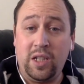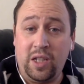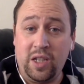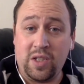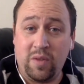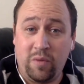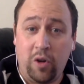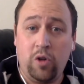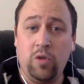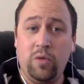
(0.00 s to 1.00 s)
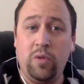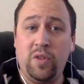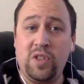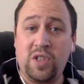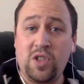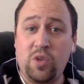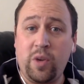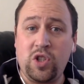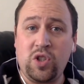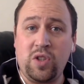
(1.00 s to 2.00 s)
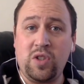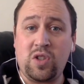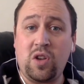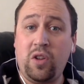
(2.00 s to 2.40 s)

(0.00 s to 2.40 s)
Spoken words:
He is involved with the situations